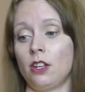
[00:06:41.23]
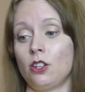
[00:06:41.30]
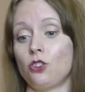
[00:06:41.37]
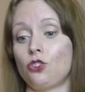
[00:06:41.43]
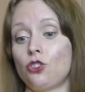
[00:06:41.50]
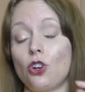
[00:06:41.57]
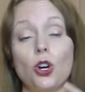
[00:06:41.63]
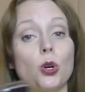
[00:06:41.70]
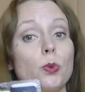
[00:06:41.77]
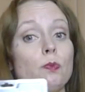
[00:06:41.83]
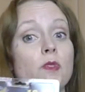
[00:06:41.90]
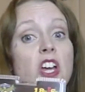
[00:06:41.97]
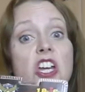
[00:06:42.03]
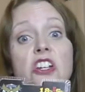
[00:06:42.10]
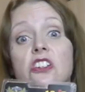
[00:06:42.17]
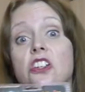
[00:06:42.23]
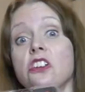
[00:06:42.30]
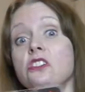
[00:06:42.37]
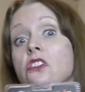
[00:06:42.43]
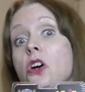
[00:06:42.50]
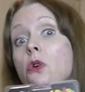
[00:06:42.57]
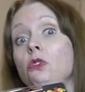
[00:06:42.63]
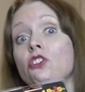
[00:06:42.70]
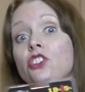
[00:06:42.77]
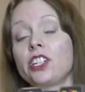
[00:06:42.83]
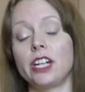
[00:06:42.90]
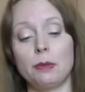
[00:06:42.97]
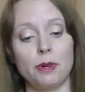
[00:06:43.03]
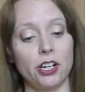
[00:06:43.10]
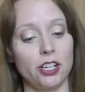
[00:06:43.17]
So didn't know just
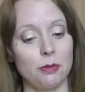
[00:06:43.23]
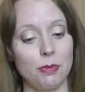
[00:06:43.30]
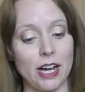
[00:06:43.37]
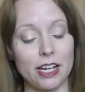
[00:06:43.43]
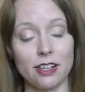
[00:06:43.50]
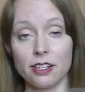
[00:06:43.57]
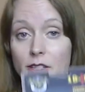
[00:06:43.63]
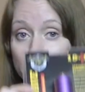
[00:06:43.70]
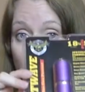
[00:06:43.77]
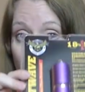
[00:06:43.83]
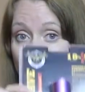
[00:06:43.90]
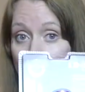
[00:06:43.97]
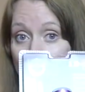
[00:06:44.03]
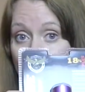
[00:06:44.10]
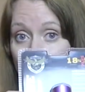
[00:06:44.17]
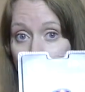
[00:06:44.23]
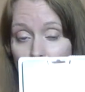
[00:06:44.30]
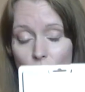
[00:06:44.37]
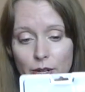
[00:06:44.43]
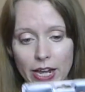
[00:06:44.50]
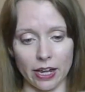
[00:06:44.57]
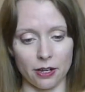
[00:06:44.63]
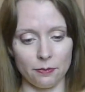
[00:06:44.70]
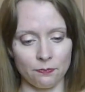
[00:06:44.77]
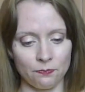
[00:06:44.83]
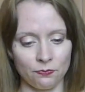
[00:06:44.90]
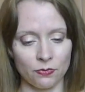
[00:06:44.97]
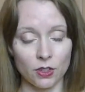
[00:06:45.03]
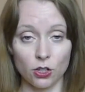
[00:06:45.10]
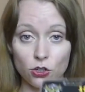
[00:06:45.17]
anybody could buy this, but apparently you can.
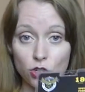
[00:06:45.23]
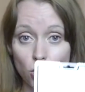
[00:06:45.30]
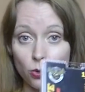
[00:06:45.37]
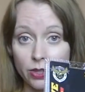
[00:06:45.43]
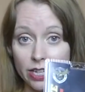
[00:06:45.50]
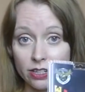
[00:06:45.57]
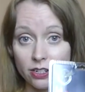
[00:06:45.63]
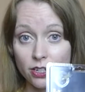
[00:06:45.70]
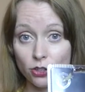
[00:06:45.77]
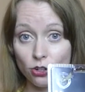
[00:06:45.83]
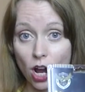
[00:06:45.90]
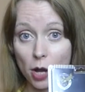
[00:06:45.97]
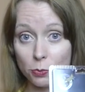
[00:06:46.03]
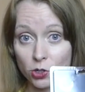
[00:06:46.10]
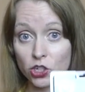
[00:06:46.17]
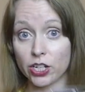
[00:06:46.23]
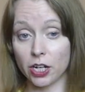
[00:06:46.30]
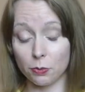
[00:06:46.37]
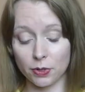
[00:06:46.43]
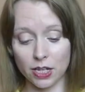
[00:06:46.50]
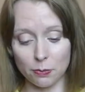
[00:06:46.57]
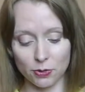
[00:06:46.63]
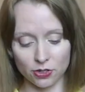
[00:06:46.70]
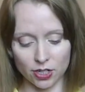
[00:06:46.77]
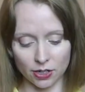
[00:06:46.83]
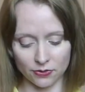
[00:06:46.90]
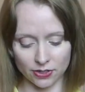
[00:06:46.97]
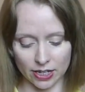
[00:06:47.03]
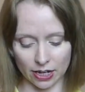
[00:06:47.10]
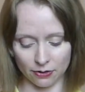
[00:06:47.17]
So that's another option to help keep
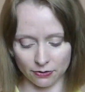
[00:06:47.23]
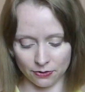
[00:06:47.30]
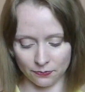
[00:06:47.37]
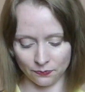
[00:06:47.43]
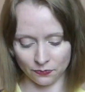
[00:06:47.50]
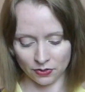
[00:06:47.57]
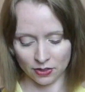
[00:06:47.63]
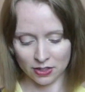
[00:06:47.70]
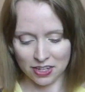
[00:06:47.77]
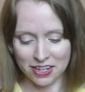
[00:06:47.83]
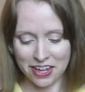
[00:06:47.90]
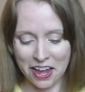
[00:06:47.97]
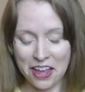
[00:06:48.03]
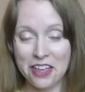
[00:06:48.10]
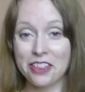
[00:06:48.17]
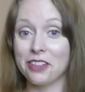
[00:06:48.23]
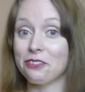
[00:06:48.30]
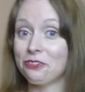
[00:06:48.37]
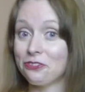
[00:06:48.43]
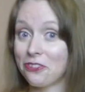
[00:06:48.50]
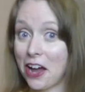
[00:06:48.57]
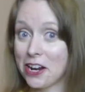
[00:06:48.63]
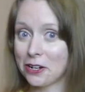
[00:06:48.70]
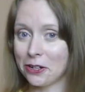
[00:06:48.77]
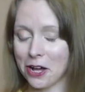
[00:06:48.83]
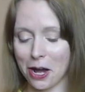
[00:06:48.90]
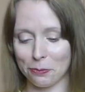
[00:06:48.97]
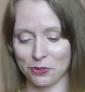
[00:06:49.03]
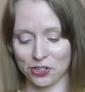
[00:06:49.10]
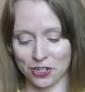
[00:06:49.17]
yourself safe. The final
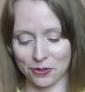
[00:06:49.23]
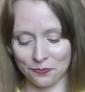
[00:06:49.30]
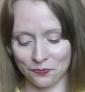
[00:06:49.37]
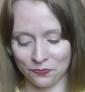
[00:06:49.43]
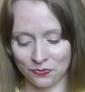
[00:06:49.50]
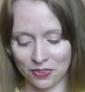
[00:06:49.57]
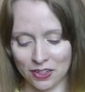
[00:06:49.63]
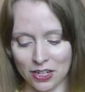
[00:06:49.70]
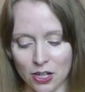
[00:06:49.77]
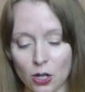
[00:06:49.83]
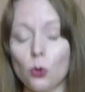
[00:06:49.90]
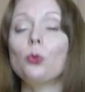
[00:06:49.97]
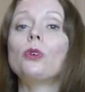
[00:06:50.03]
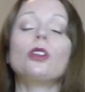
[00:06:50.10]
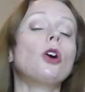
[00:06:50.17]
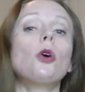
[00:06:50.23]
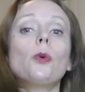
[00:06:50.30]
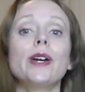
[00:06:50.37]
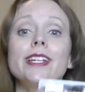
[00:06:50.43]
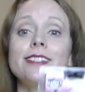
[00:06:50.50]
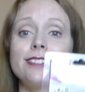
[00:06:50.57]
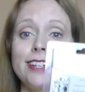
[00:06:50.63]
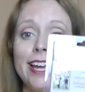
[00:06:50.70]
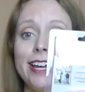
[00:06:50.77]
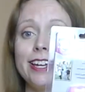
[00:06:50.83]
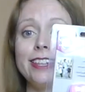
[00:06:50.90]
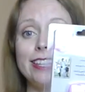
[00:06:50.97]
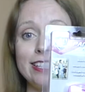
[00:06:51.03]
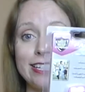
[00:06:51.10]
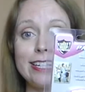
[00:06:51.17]
option will always stay
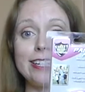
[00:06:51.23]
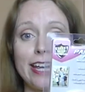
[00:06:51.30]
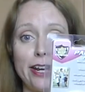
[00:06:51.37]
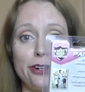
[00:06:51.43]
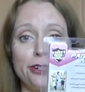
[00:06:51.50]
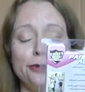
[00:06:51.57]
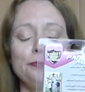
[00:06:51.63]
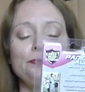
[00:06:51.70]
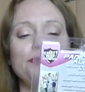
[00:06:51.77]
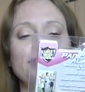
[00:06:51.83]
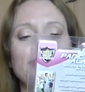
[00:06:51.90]
in this container.